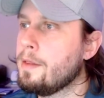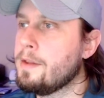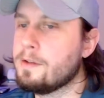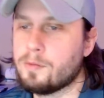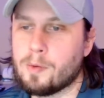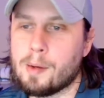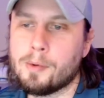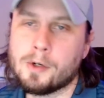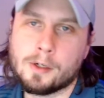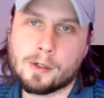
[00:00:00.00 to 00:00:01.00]
this
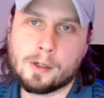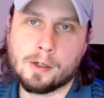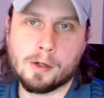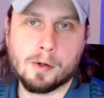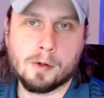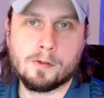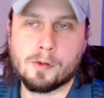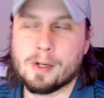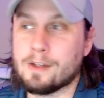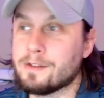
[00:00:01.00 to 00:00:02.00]
webhook can go to
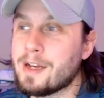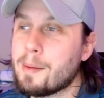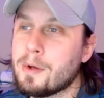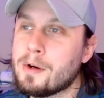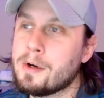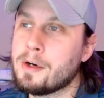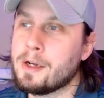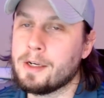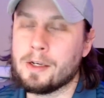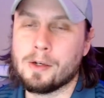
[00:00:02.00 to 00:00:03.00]
like
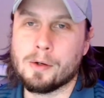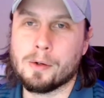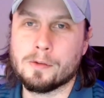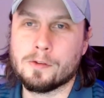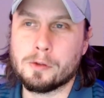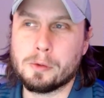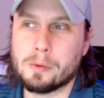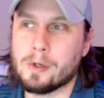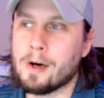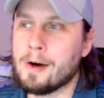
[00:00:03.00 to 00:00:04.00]
Zapier, it can go
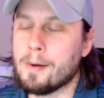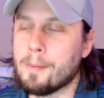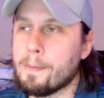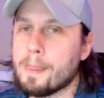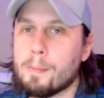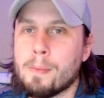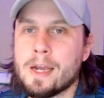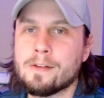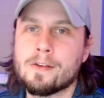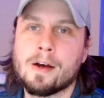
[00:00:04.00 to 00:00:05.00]
to
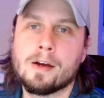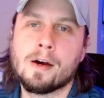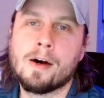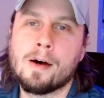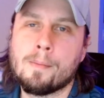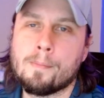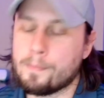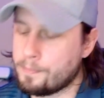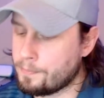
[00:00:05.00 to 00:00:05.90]
make.com,